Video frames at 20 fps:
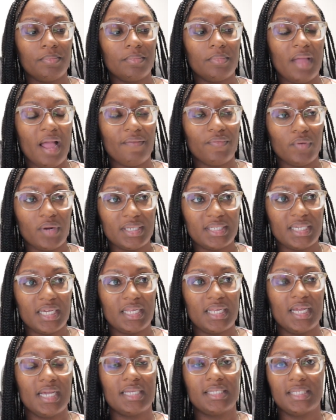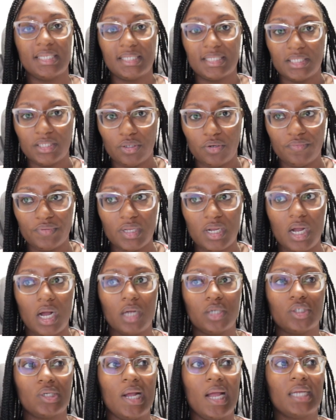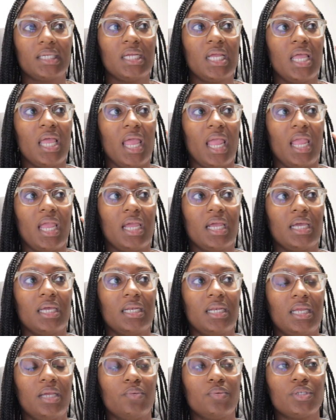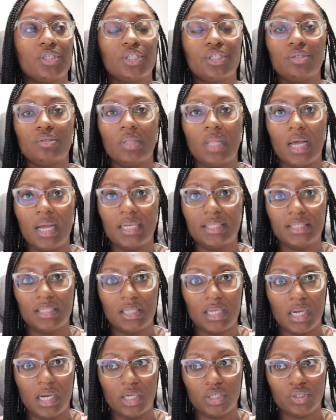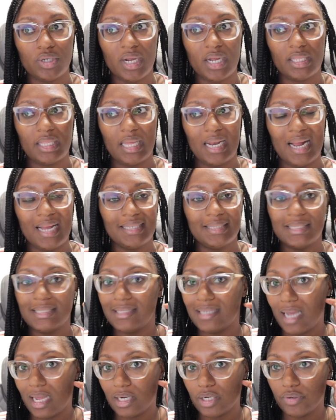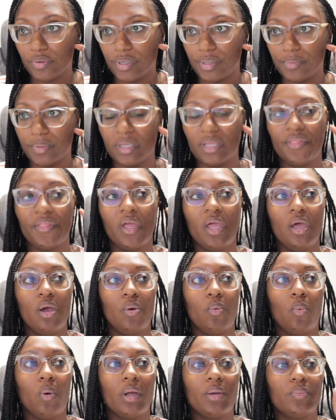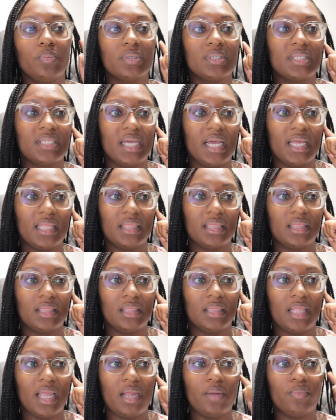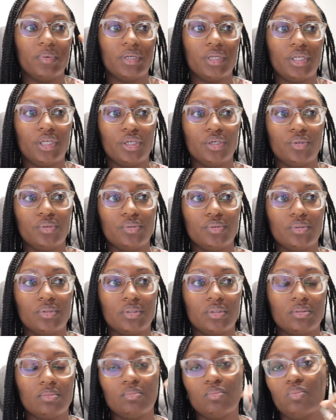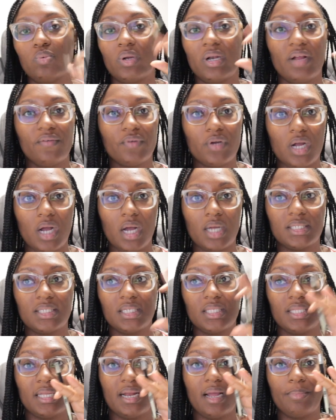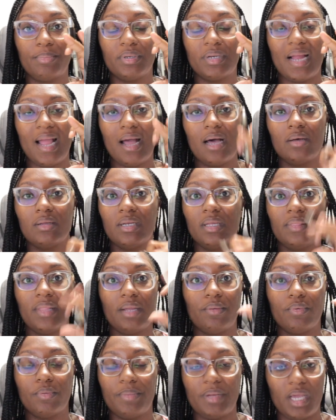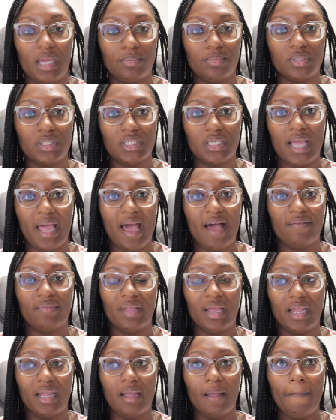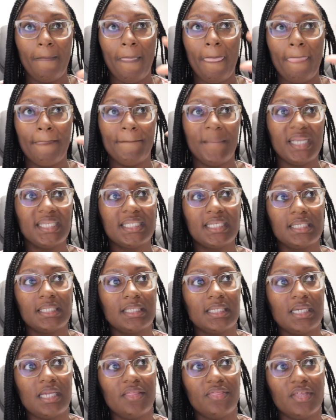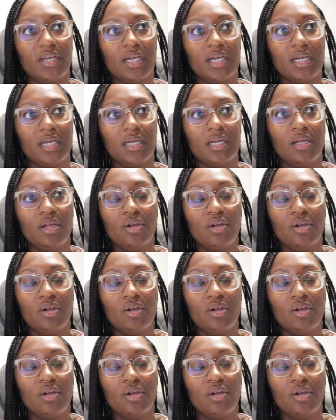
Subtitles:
after I said yes, they sent over the contract, and it was 2 lines in the contract that I did not agree with. One was that they would use whatever content that I put out, and they would be able to have like basically the